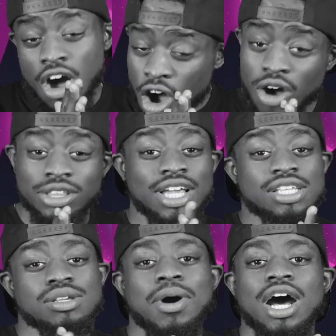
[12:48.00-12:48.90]
All
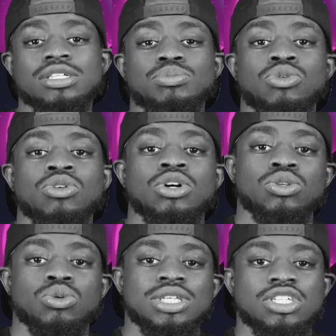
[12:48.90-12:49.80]
things are possible
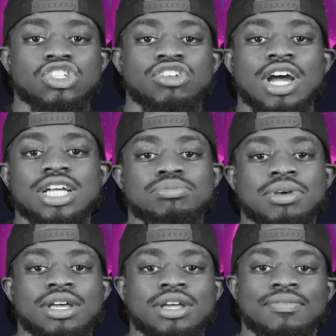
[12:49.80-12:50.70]
with Jesus Christ,
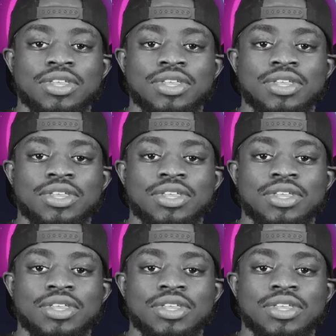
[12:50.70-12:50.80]
man.